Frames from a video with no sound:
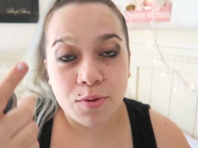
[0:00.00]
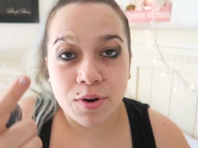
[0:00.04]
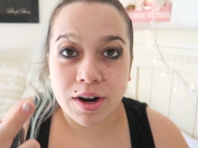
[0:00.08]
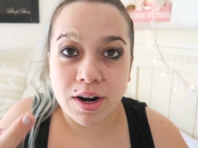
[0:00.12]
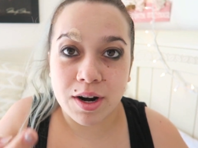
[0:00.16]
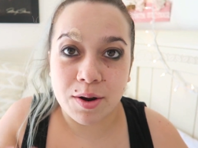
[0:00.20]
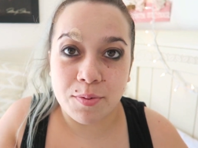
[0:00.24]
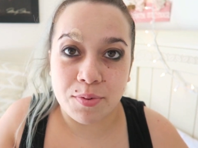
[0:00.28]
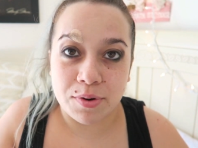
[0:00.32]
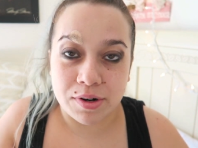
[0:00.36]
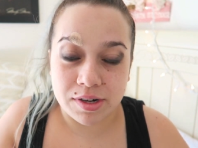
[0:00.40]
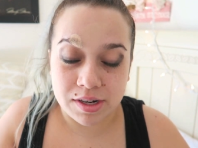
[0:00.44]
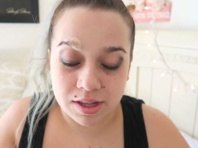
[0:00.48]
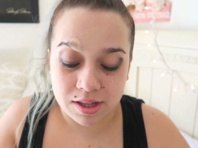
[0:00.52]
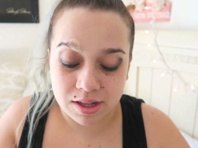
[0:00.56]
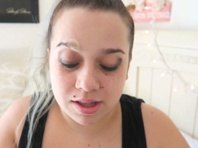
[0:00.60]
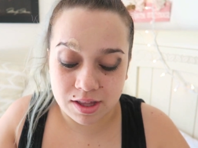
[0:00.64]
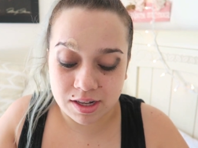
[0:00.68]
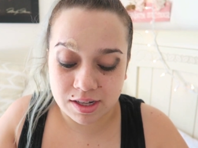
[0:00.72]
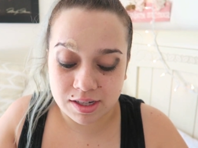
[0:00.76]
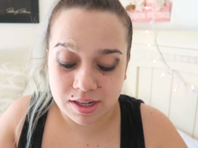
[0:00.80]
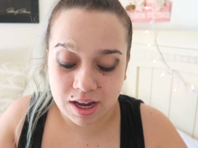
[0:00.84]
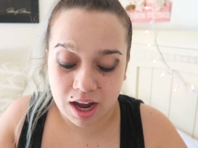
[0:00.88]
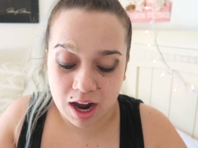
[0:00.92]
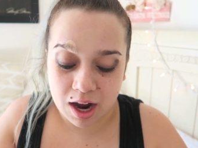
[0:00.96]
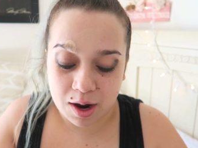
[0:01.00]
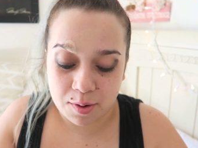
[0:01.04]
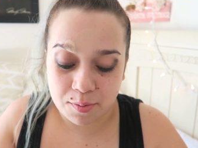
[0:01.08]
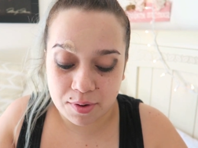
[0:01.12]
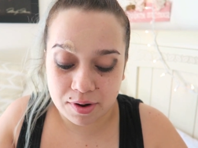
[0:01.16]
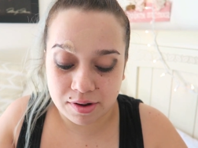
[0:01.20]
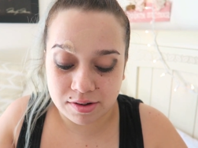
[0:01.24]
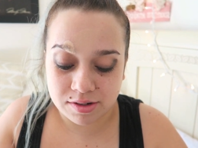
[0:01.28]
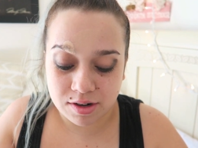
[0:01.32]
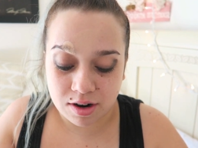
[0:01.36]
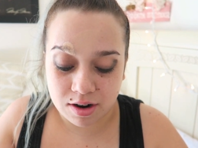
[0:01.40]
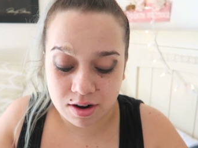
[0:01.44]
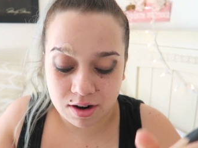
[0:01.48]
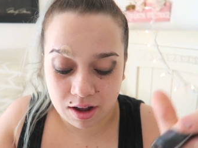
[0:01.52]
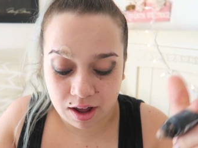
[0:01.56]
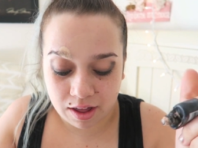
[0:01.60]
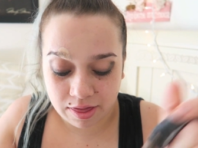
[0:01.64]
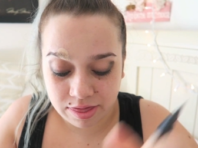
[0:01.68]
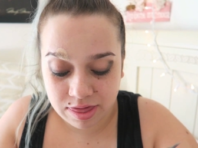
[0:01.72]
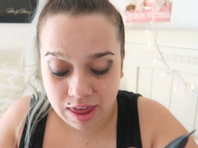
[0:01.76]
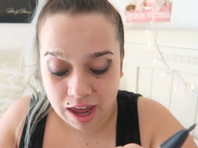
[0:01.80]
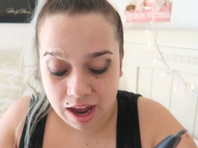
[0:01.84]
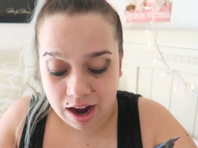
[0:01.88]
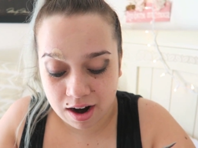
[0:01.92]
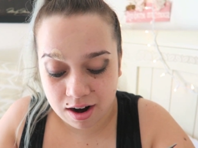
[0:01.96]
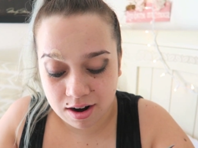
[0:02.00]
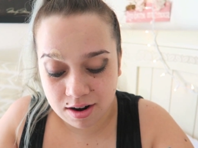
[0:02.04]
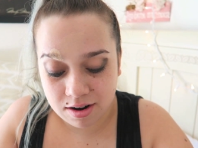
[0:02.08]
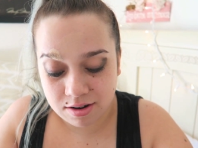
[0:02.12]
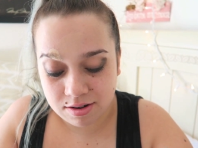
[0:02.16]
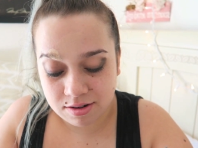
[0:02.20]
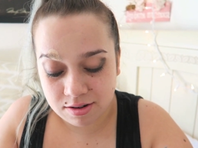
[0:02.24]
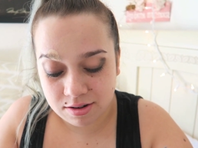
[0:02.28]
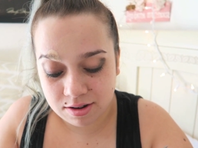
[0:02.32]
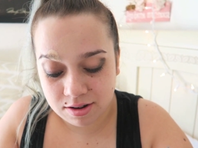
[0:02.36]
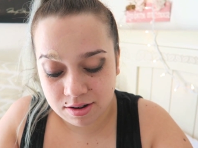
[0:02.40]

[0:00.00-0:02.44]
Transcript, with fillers: we're gonna pretend that these eyebrows are not there.